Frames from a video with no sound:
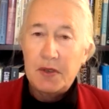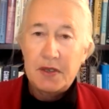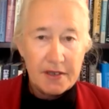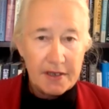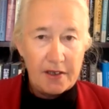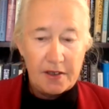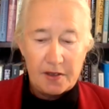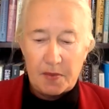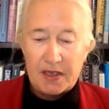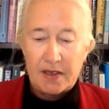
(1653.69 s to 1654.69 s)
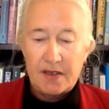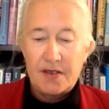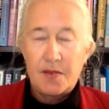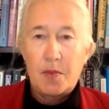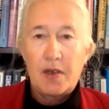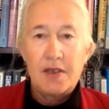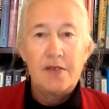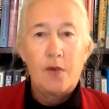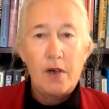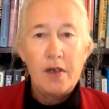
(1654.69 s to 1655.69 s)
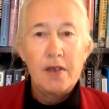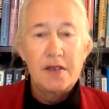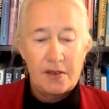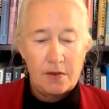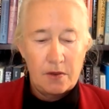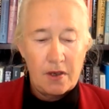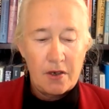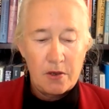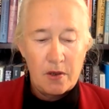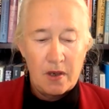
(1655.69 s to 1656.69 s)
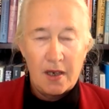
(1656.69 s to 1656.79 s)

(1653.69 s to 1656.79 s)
been started because the price of oil is so low.